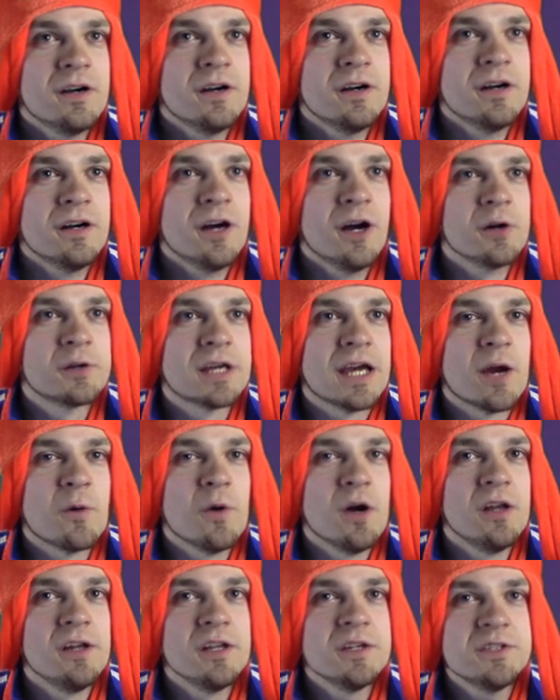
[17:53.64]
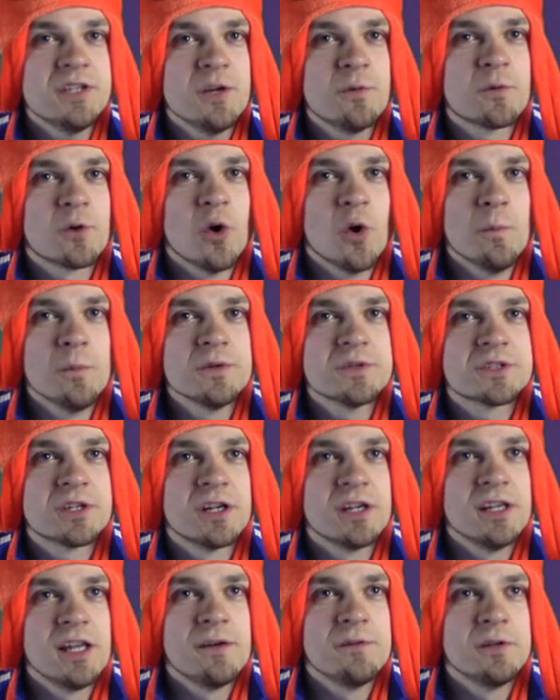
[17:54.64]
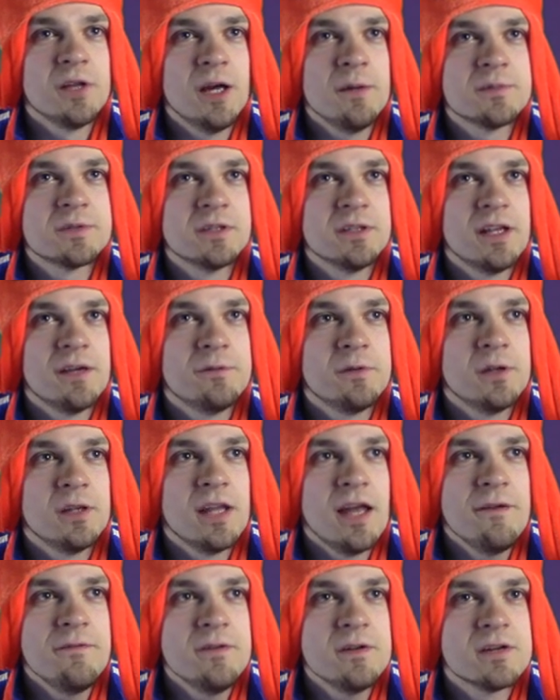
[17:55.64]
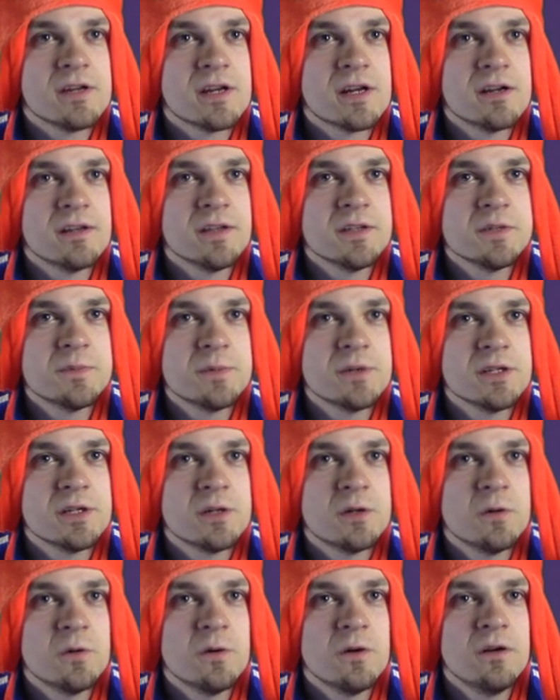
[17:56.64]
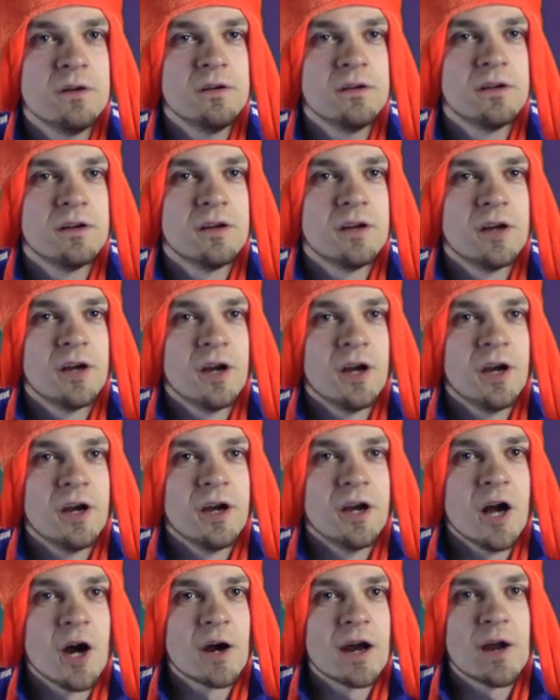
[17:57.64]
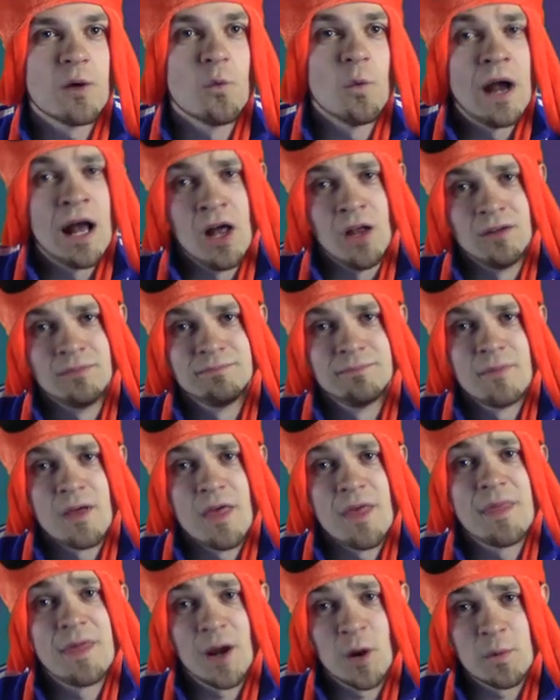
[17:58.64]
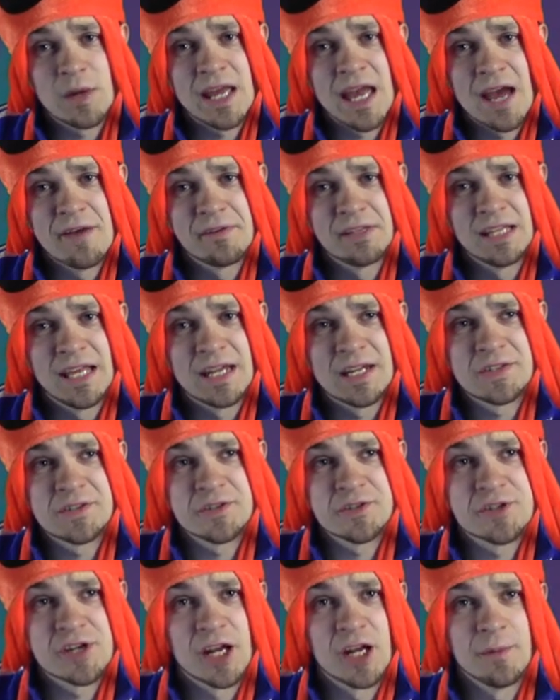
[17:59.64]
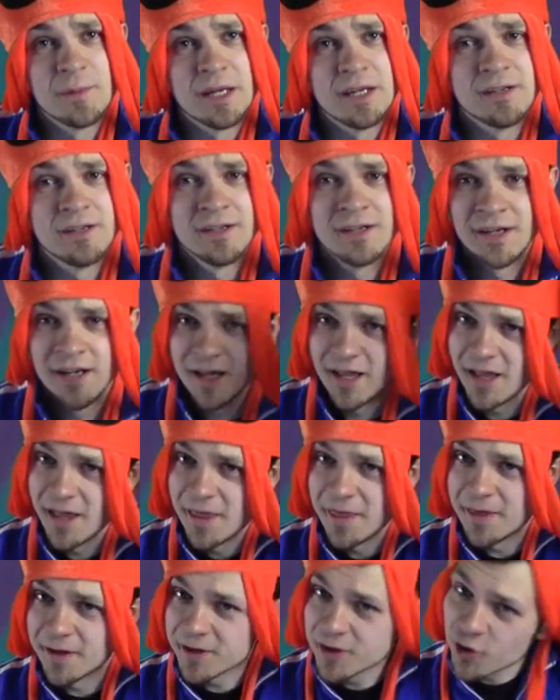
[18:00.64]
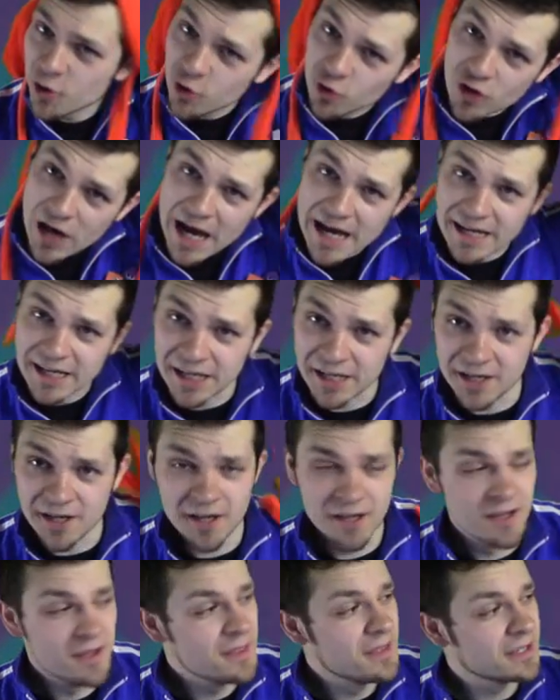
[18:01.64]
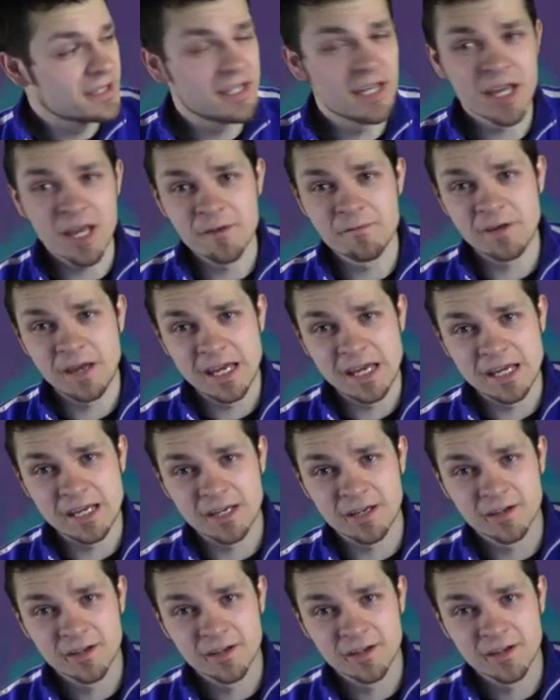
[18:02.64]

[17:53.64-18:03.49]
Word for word: Okay, well, it looks like we're almost going to level up to level 11 here. That's pretty cool. All right, well, there we have it, ladies and gentlemen. The Kraken, the King of Ink,